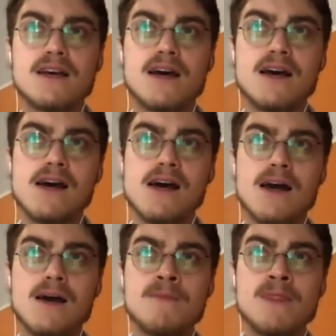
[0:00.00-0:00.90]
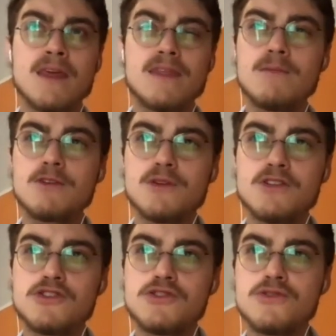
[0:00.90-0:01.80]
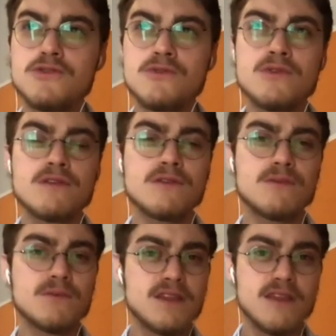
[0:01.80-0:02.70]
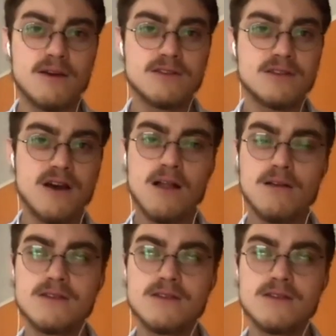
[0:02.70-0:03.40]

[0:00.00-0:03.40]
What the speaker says: I think between $2,000 to $3,000,